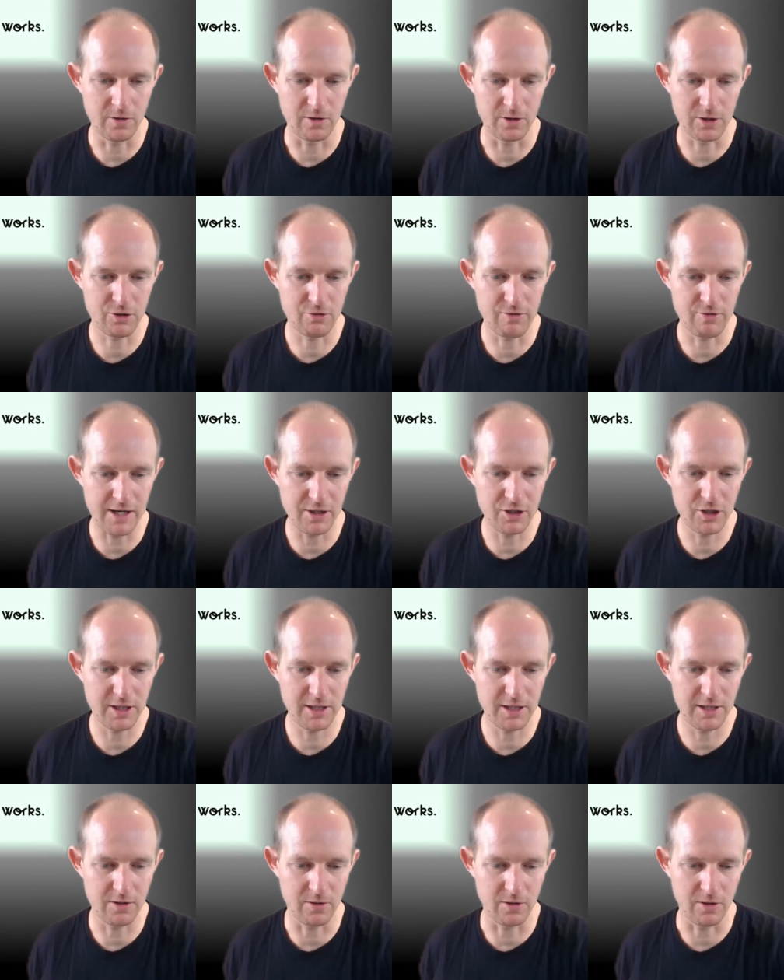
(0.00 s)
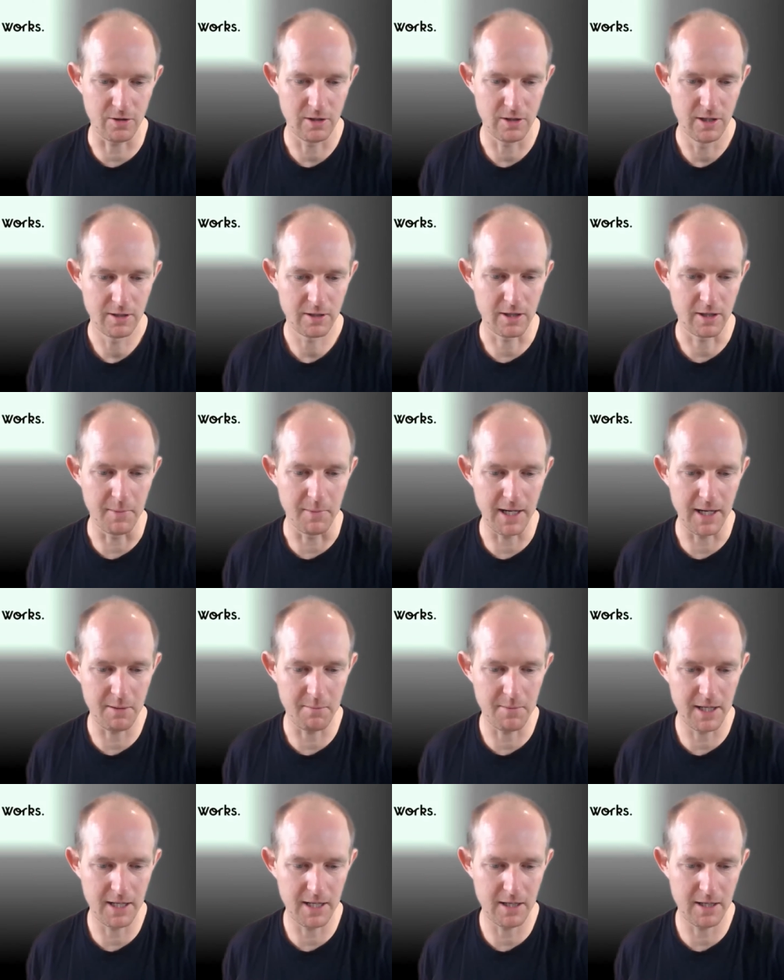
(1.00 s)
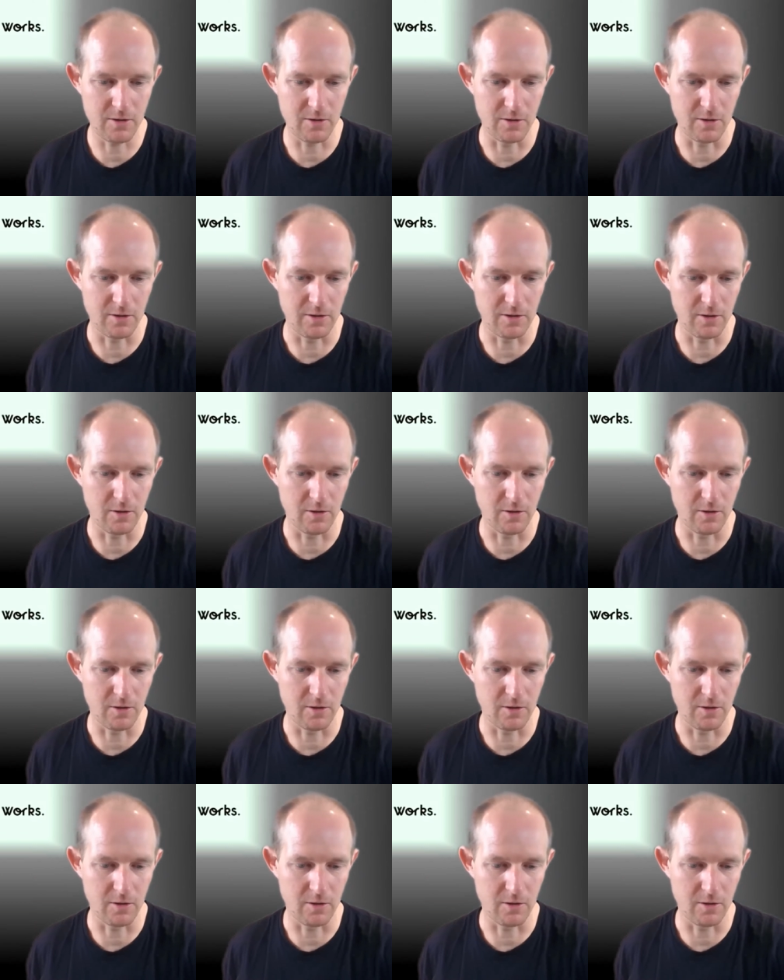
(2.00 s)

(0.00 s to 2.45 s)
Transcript: or strategy or committee meeting or,